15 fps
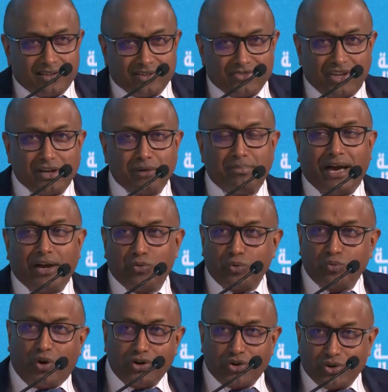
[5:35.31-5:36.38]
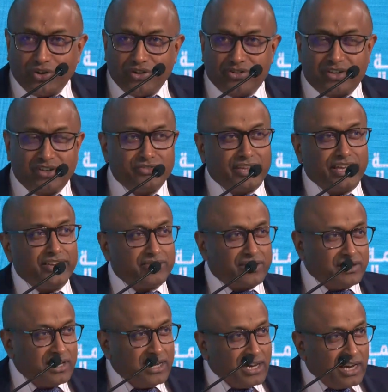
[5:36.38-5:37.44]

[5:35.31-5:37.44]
our central bank would want to do certain things, and